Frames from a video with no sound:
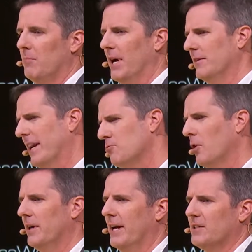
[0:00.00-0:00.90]
But that's,
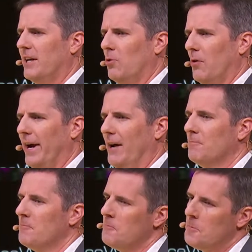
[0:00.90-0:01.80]
where, that's kind of where we're at.
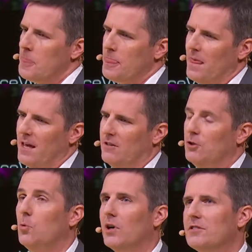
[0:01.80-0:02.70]

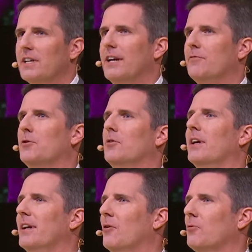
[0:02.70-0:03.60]
You will see if you,
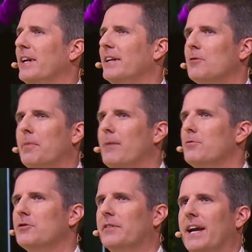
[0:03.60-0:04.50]
you know, reading in the
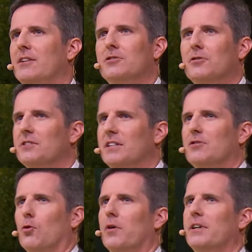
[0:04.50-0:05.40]
papers, occasionally you'll see
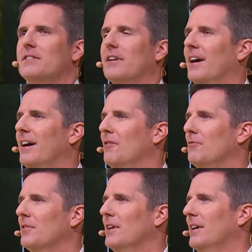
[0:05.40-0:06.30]
stories
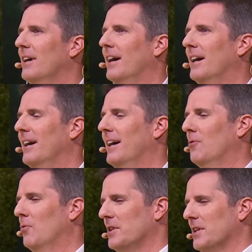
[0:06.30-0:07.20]
of
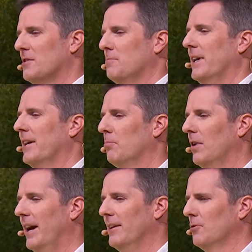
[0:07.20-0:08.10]
uh, where this is being
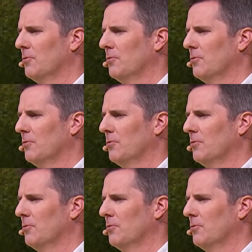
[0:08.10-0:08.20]
applied.